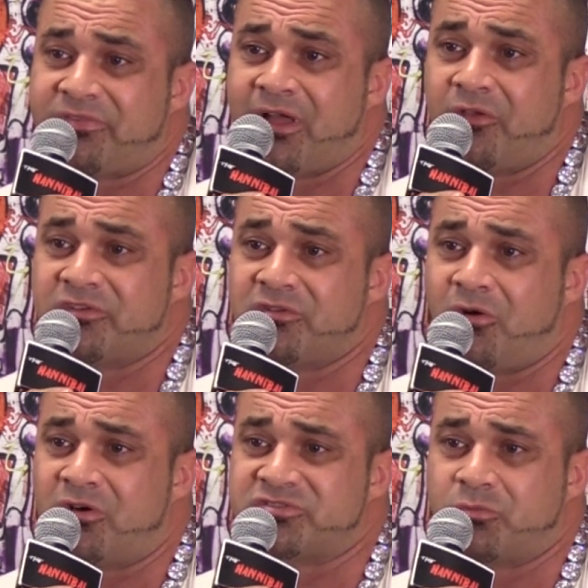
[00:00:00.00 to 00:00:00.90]

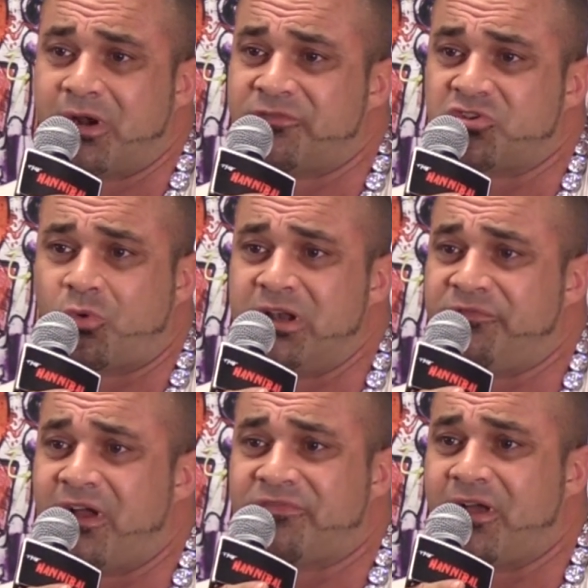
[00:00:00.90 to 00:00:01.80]
or whatever
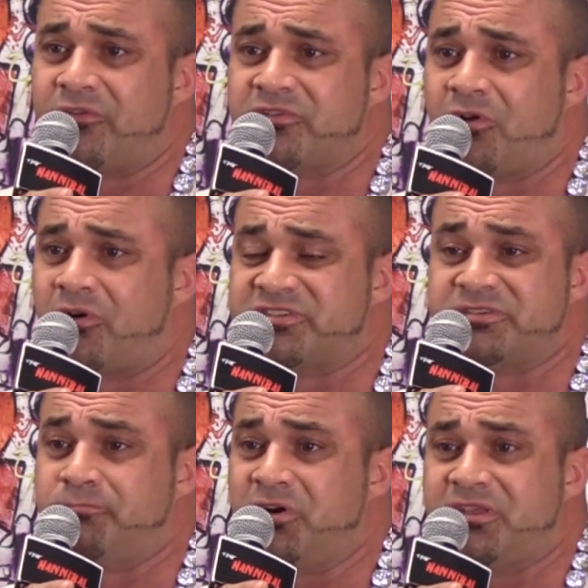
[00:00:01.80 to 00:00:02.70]
$25,000
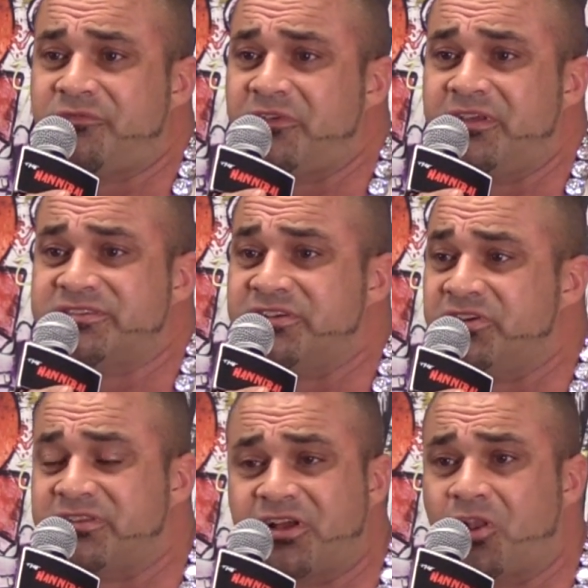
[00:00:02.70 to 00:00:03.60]
his booking fee is, and you
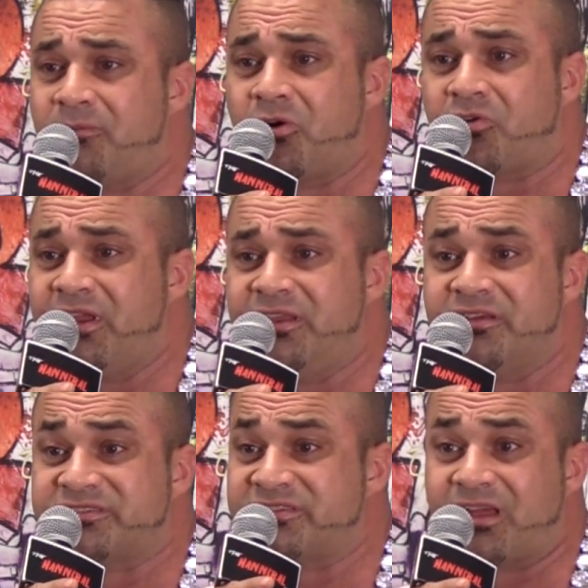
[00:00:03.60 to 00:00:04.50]
can tell him how great he
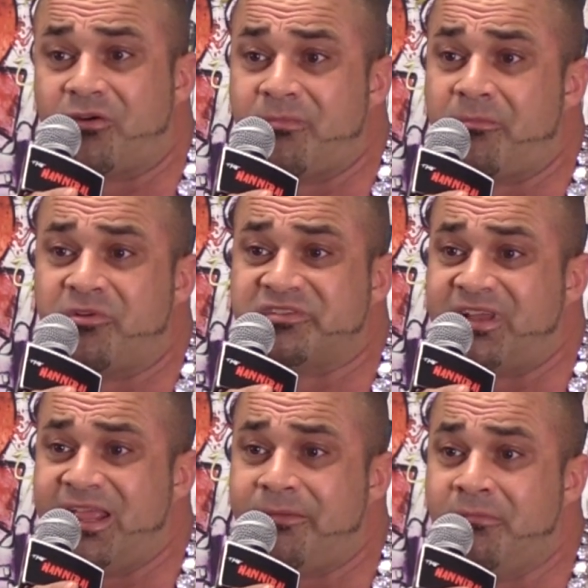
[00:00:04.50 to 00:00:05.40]
is, because I remember his
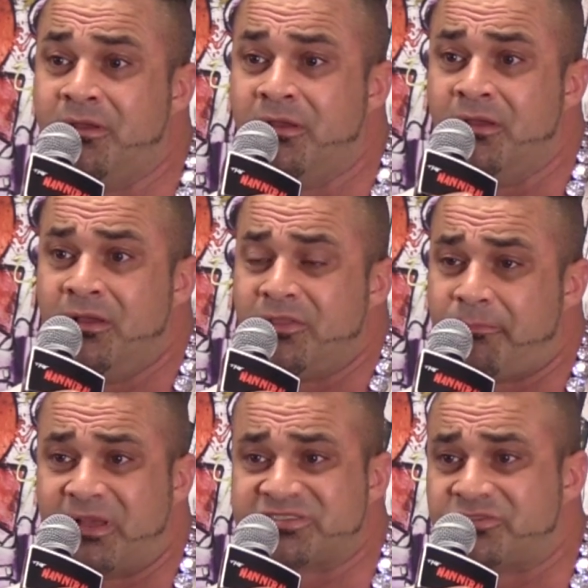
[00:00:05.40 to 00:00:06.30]
name. The
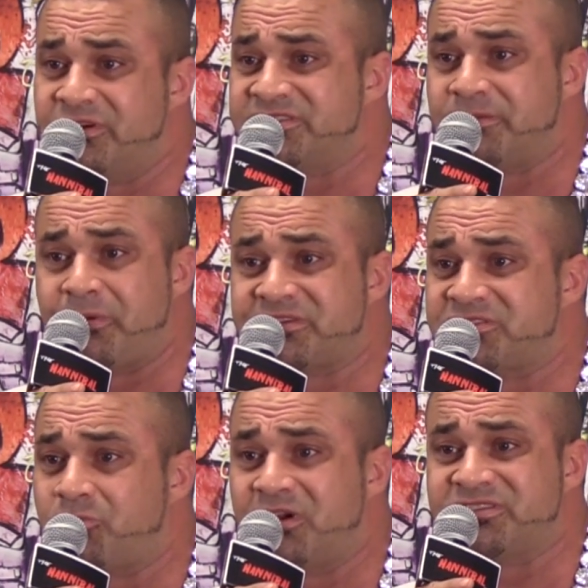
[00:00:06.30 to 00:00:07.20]
best there is, the best
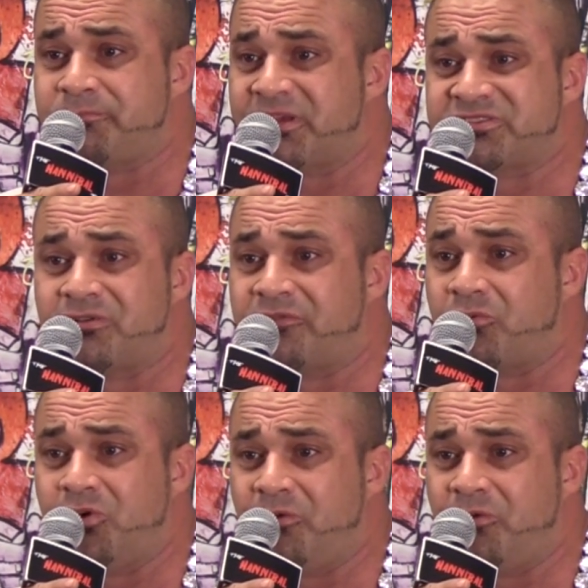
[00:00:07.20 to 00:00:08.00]
there was, the best there ever will